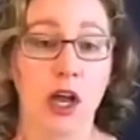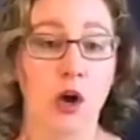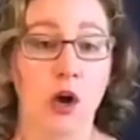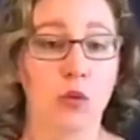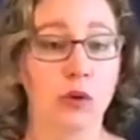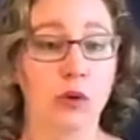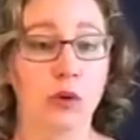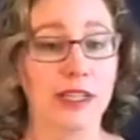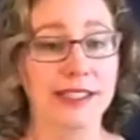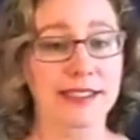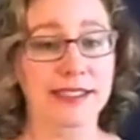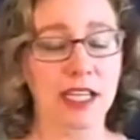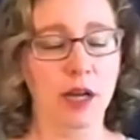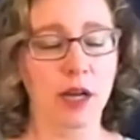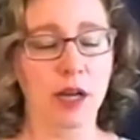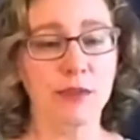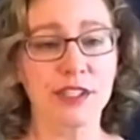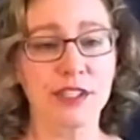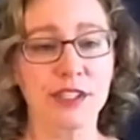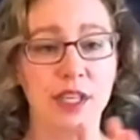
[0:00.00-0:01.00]
well, let's come
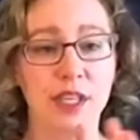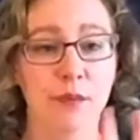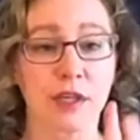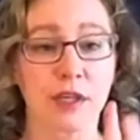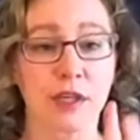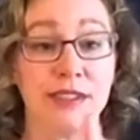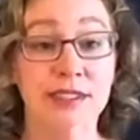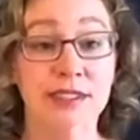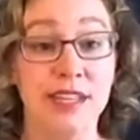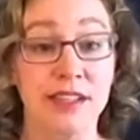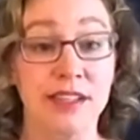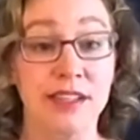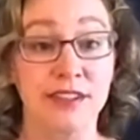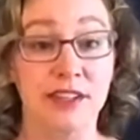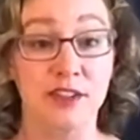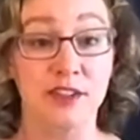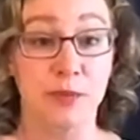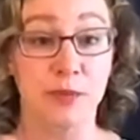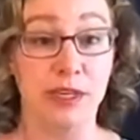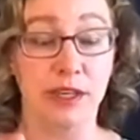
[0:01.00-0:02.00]
to some
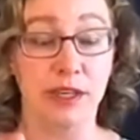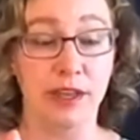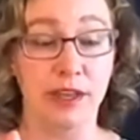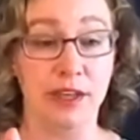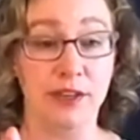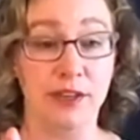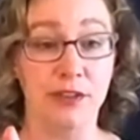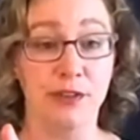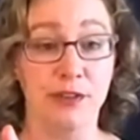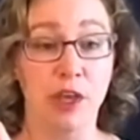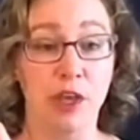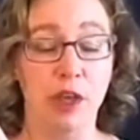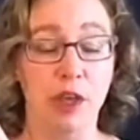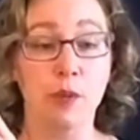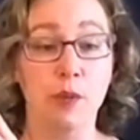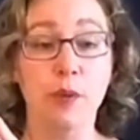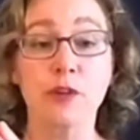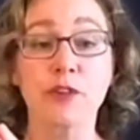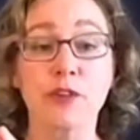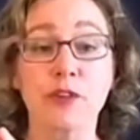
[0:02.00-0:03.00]
consensus, because the
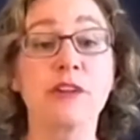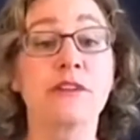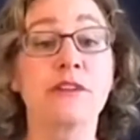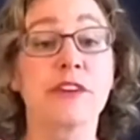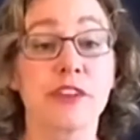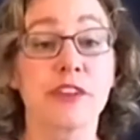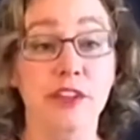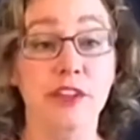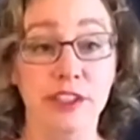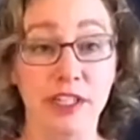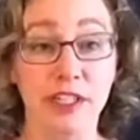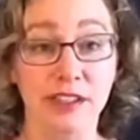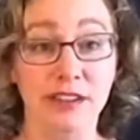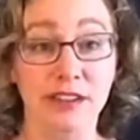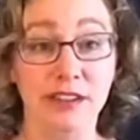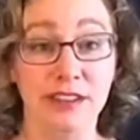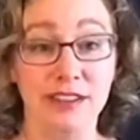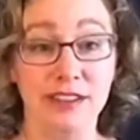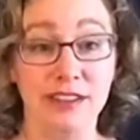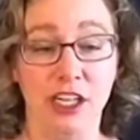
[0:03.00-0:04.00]
person facilitating the
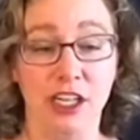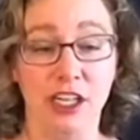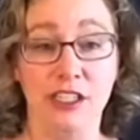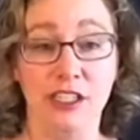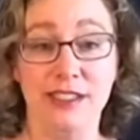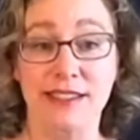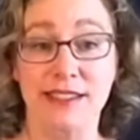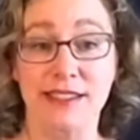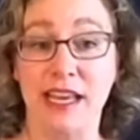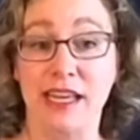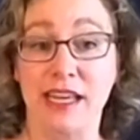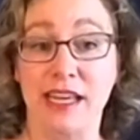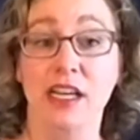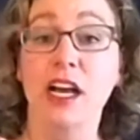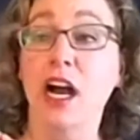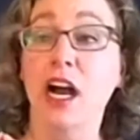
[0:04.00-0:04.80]
discussion said,